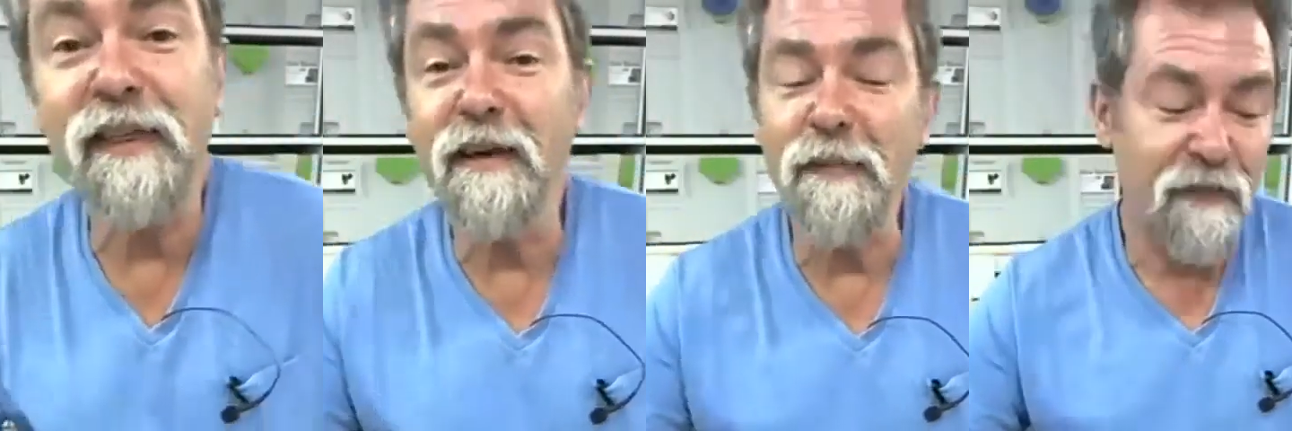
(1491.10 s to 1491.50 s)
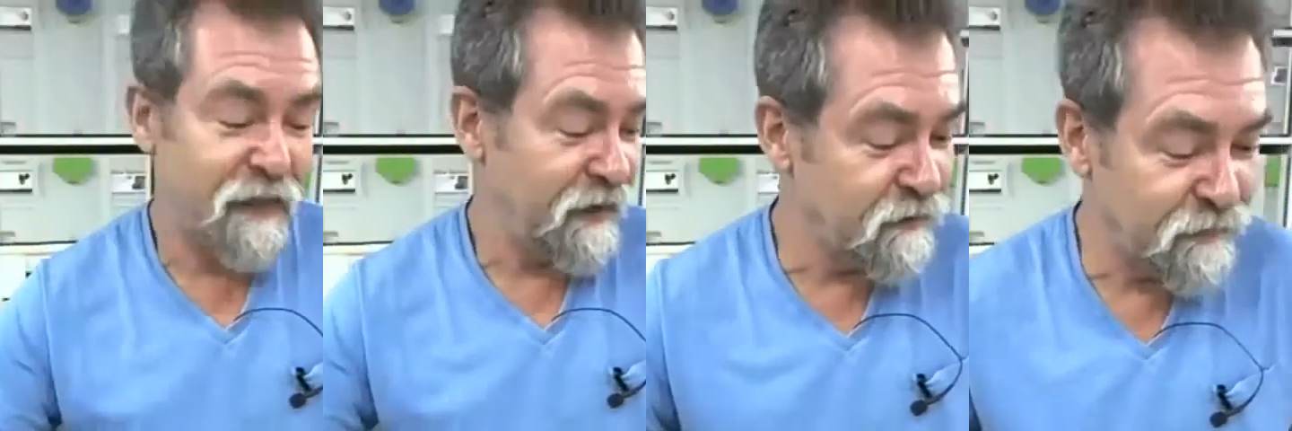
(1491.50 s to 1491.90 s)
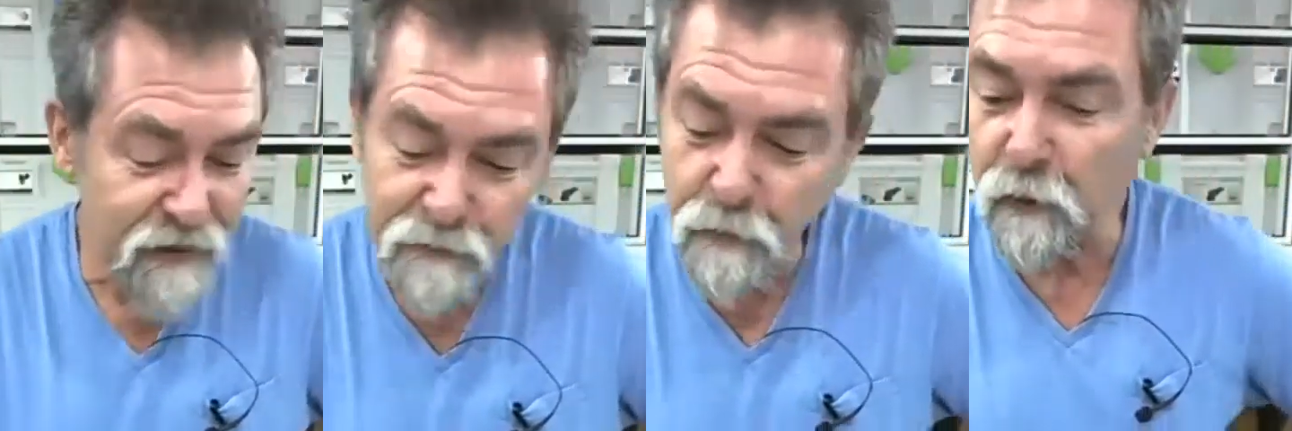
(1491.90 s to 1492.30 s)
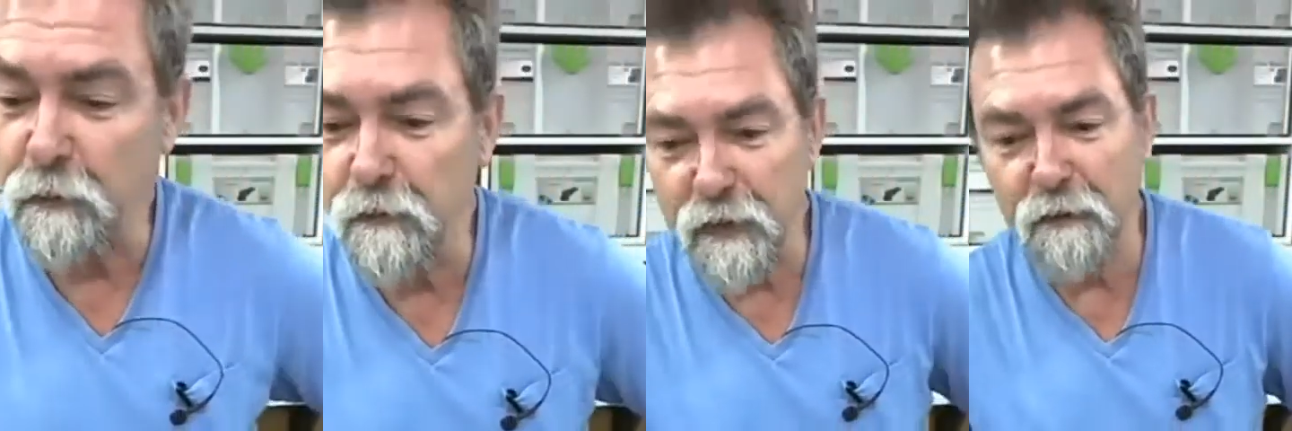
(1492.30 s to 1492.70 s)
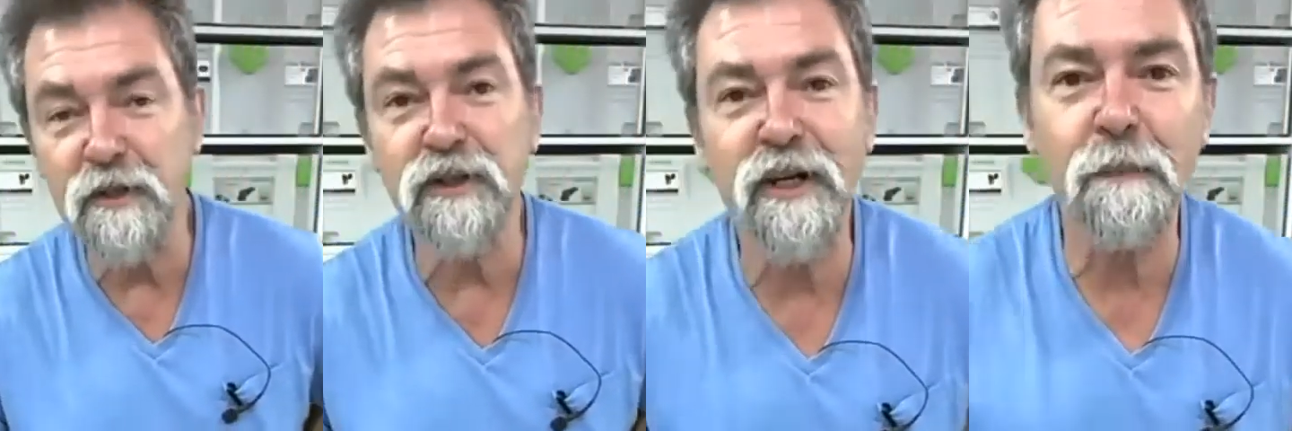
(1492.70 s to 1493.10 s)
So what do you think about that? It's fun to pull
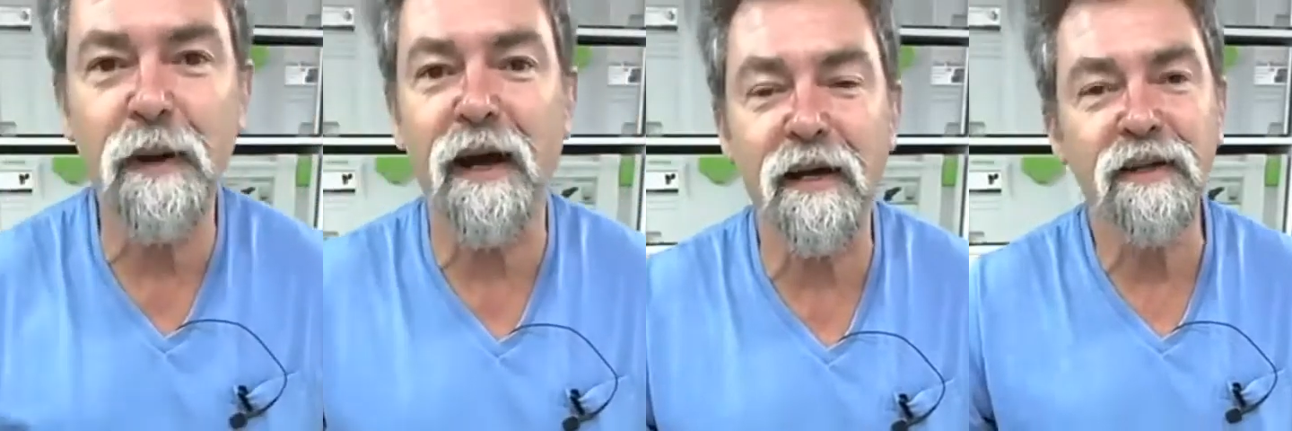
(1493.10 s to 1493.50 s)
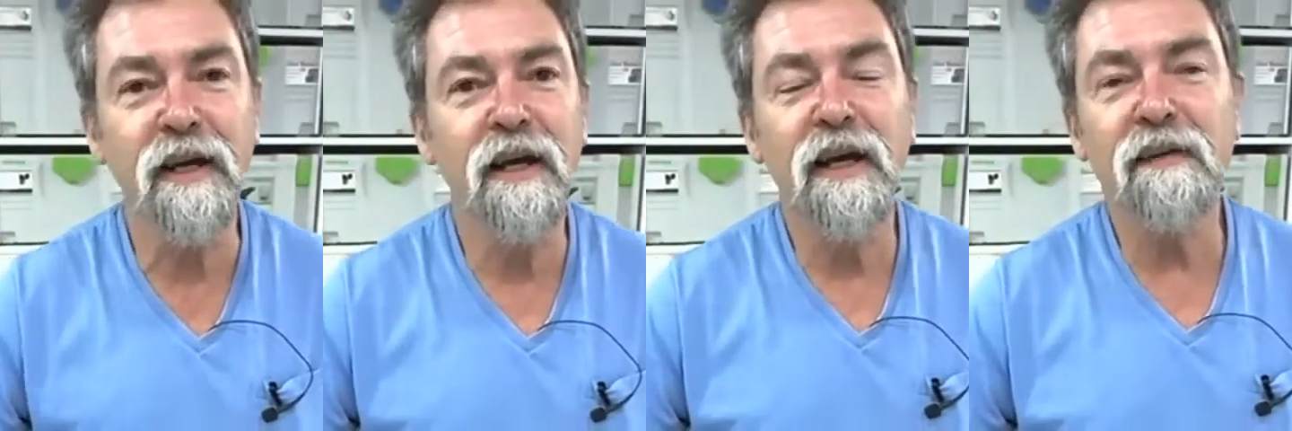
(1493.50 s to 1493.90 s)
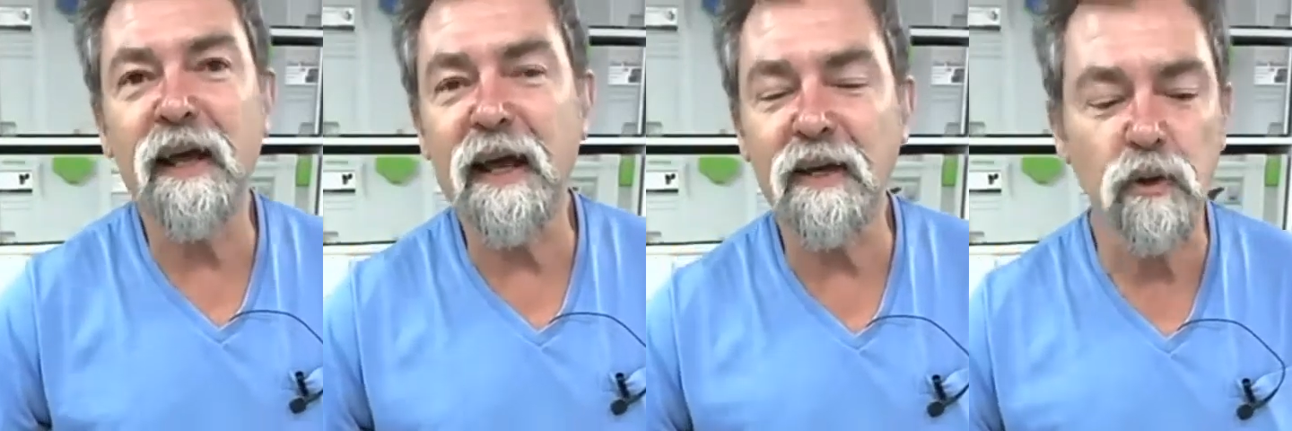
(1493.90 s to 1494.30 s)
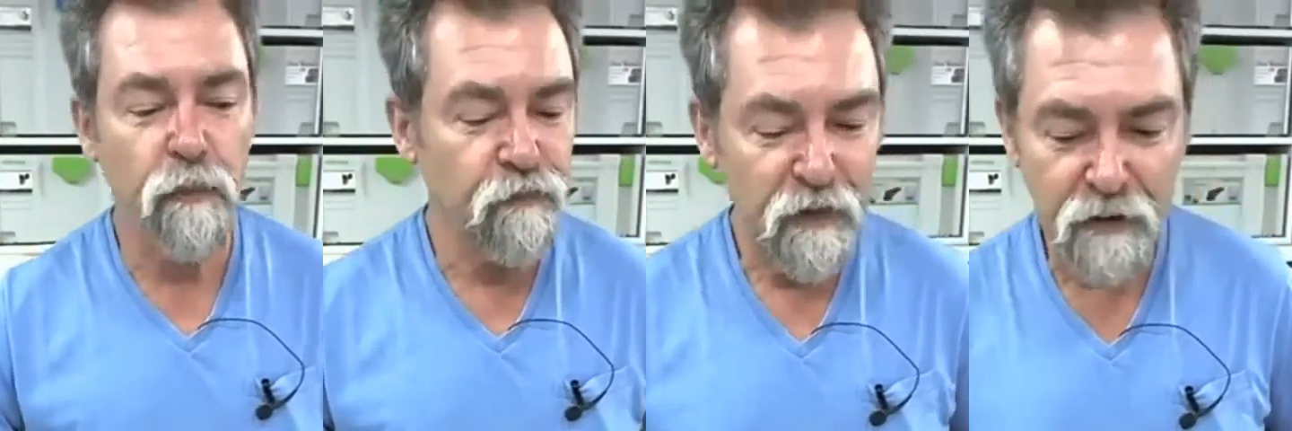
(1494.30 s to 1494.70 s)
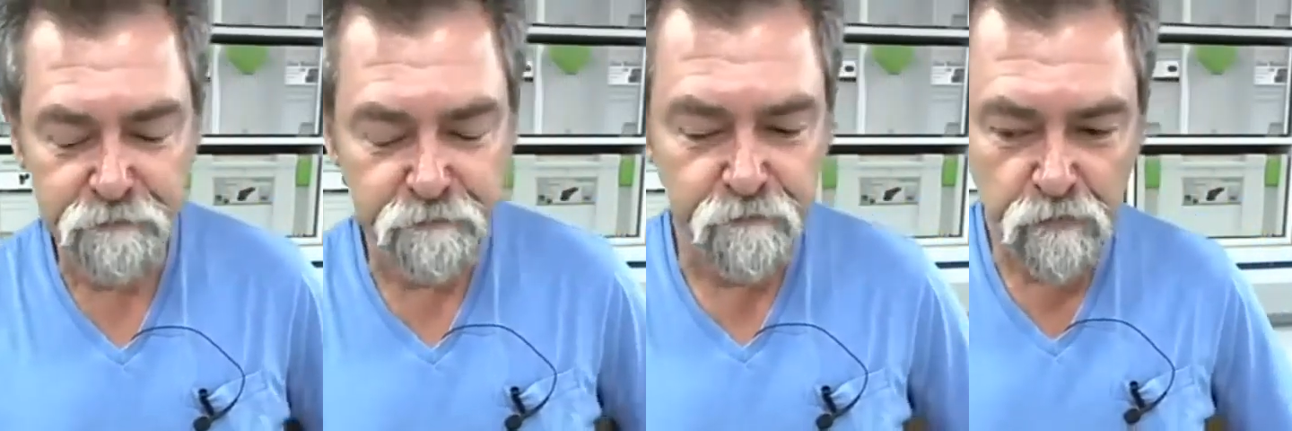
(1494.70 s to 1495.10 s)
a machine apart, even a hand tool.